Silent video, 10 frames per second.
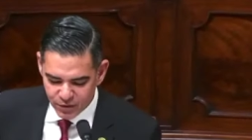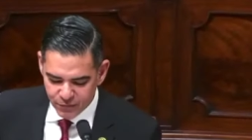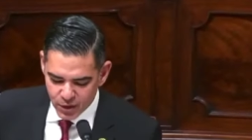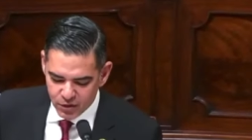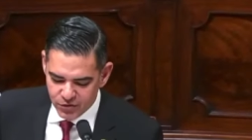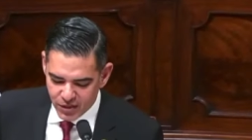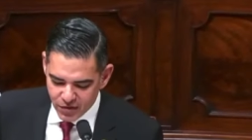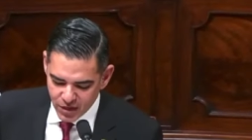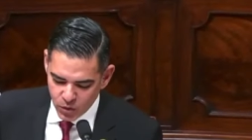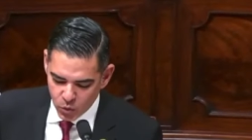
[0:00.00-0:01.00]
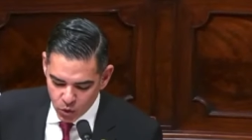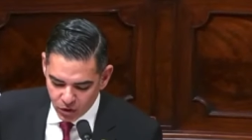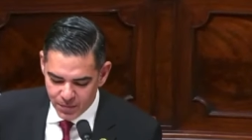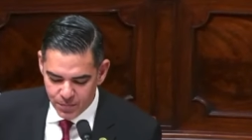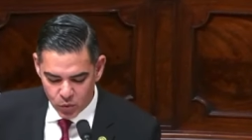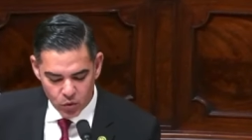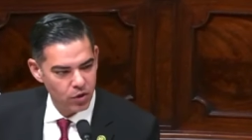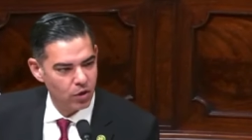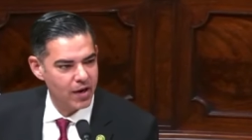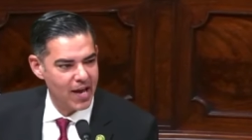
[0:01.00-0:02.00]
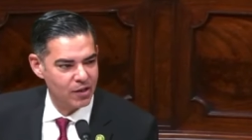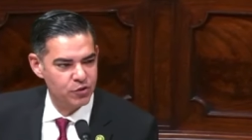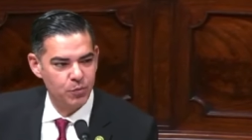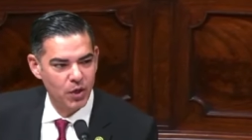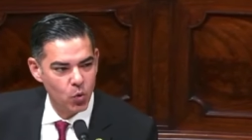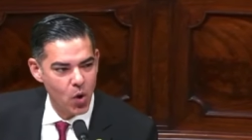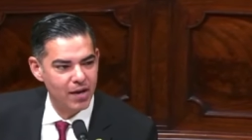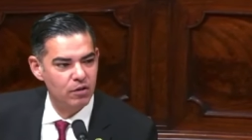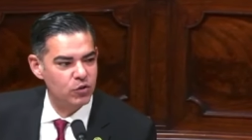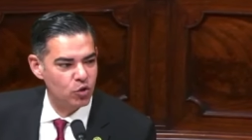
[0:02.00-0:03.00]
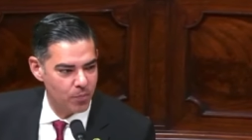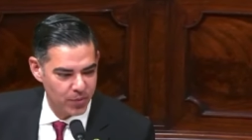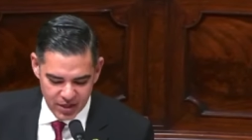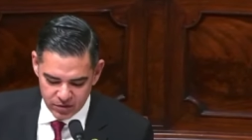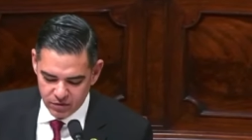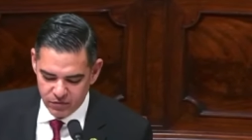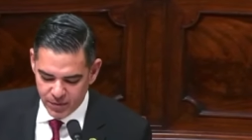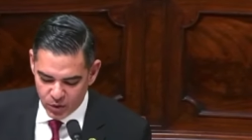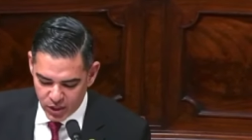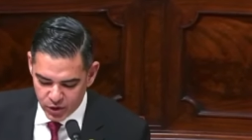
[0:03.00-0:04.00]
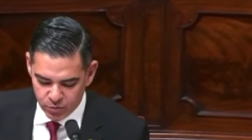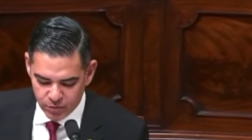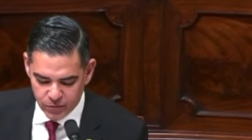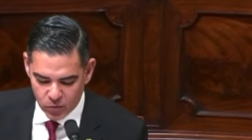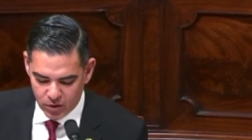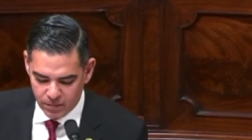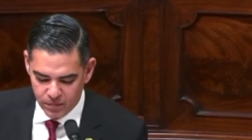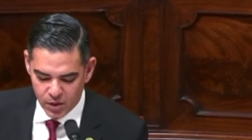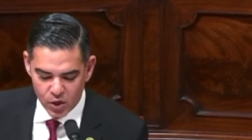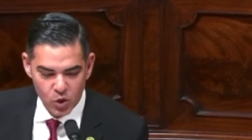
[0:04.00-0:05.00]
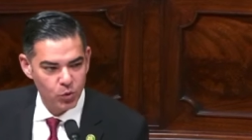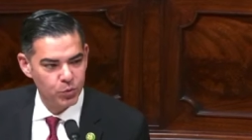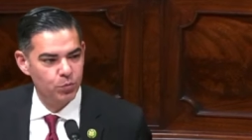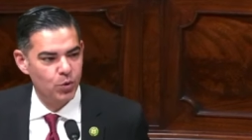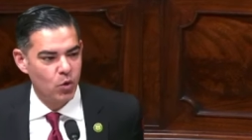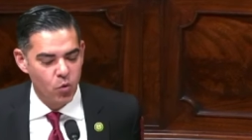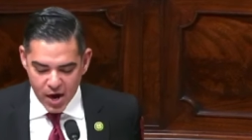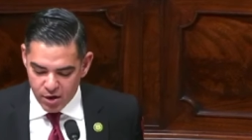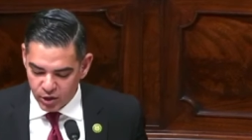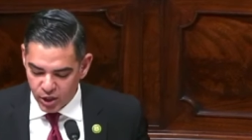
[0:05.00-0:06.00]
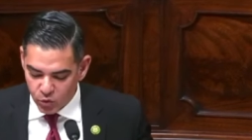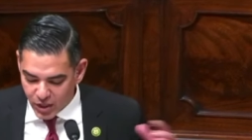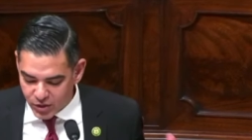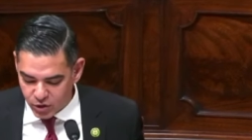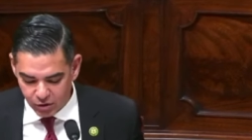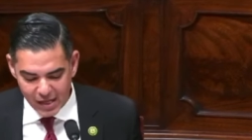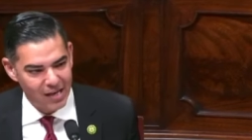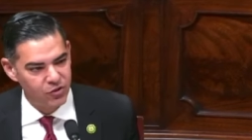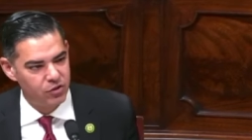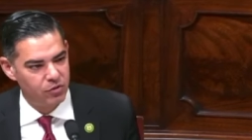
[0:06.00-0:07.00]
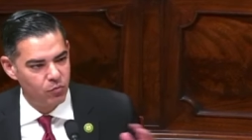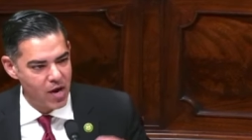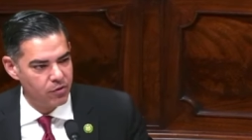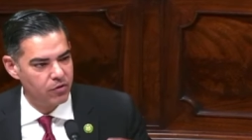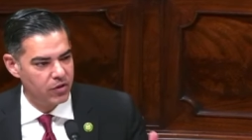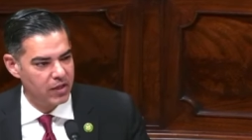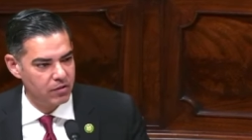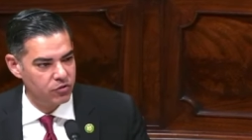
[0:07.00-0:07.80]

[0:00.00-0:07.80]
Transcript: Is it fair to say that an orderly border actually requires comprehensive immigration reform, which would require congressional action rather than